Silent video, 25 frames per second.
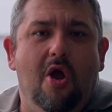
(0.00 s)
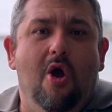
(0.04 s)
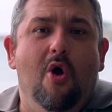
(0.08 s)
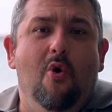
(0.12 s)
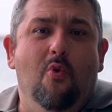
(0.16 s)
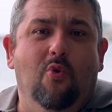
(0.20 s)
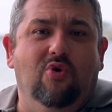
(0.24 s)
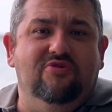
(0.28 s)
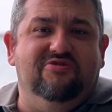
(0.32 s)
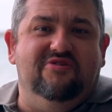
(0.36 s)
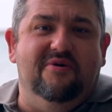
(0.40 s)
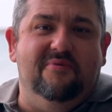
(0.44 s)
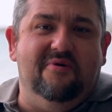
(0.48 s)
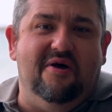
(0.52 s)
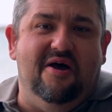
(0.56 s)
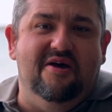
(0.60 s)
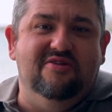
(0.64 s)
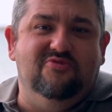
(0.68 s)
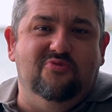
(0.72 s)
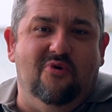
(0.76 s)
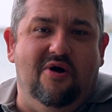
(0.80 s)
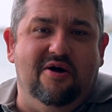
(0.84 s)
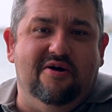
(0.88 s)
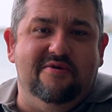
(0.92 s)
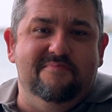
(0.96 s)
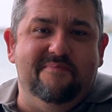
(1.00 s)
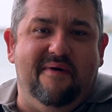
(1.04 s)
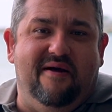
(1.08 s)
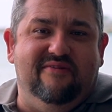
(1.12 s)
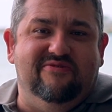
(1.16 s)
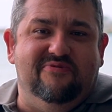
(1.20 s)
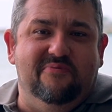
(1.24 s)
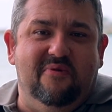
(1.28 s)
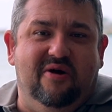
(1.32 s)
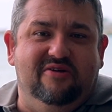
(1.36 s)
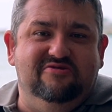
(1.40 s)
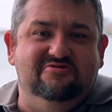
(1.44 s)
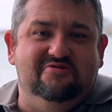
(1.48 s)
What's up guys, welcome back
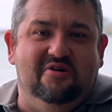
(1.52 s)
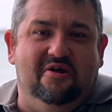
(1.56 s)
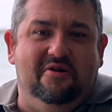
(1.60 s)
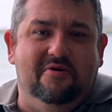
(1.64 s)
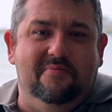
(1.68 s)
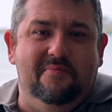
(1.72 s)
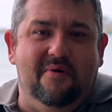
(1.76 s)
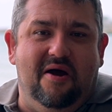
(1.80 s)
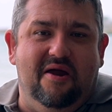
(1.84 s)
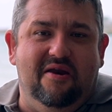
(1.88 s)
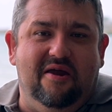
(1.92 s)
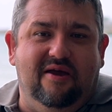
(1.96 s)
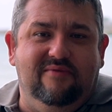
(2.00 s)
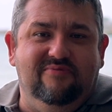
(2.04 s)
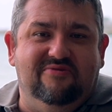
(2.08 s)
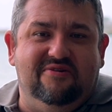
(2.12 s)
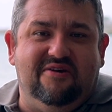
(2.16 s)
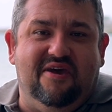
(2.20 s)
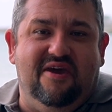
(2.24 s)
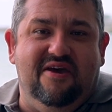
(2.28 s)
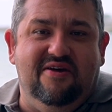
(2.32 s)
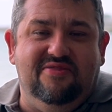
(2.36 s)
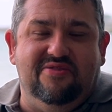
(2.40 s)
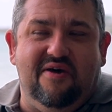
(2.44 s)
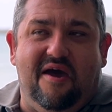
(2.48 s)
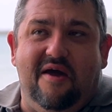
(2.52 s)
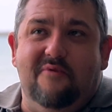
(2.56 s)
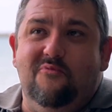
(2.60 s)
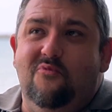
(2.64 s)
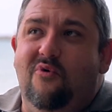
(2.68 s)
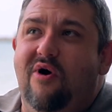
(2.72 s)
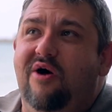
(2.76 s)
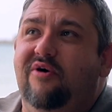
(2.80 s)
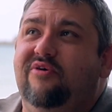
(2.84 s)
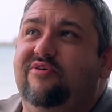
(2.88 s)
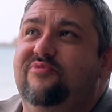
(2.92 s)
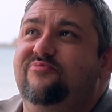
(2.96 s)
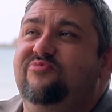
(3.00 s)
to my channel. My name's Keith and
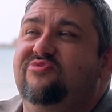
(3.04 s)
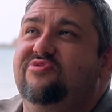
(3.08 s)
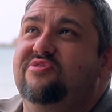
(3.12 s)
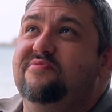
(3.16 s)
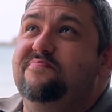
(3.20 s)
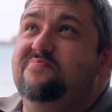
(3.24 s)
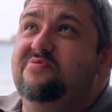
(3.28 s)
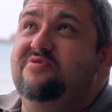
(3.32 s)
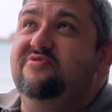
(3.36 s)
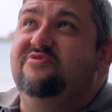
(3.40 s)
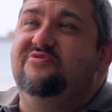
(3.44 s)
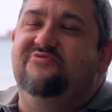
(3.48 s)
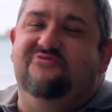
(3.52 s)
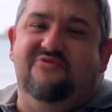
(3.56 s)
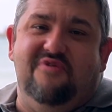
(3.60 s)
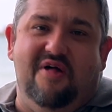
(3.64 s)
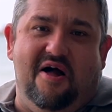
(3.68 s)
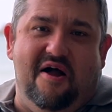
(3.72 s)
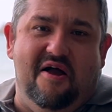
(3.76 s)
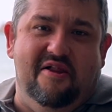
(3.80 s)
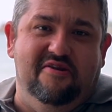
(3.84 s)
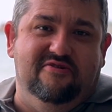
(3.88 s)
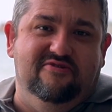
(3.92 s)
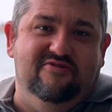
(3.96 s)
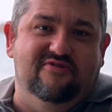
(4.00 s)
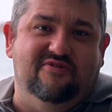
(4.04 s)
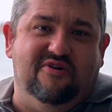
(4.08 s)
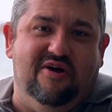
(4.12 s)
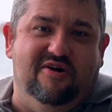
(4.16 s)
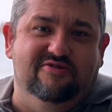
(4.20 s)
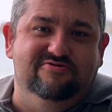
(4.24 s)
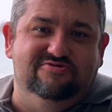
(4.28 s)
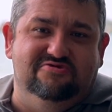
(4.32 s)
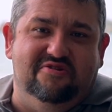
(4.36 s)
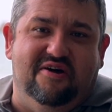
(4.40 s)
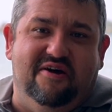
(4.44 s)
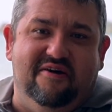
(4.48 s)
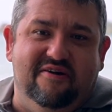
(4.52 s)
welcome to the beautiful island
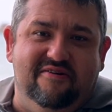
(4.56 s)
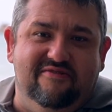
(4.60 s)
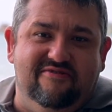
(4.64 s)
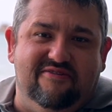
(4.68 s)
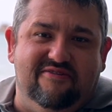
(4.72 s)
of Chang in